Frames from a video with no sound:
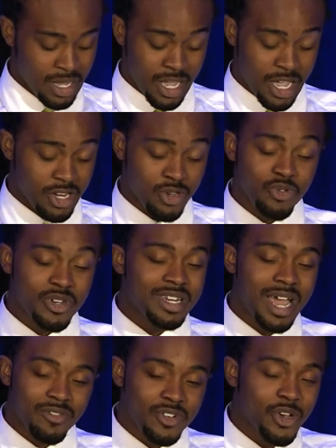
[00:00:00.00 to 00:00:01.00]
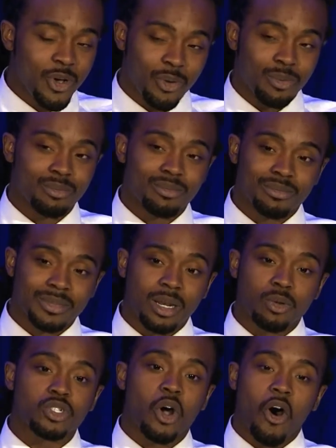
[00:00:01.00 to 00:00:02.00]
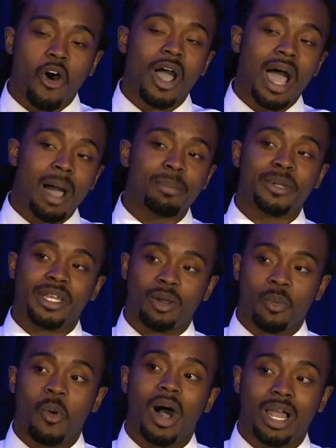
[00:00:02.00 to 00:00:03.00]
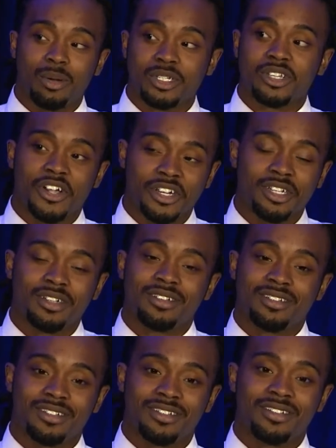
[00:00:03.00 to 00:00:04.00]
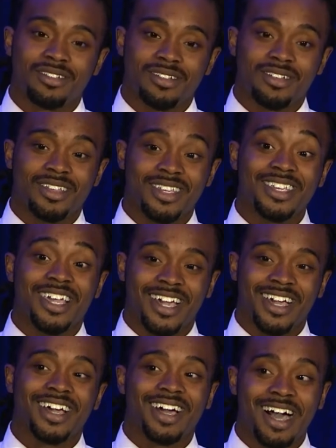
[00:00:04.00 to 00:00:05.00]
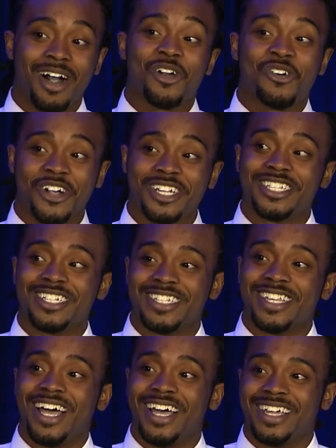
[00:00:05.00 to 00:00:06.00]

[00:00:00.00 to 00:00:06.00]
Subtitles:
And you'd never know that it was all happening while I was learning. Yeah, how crazy is that?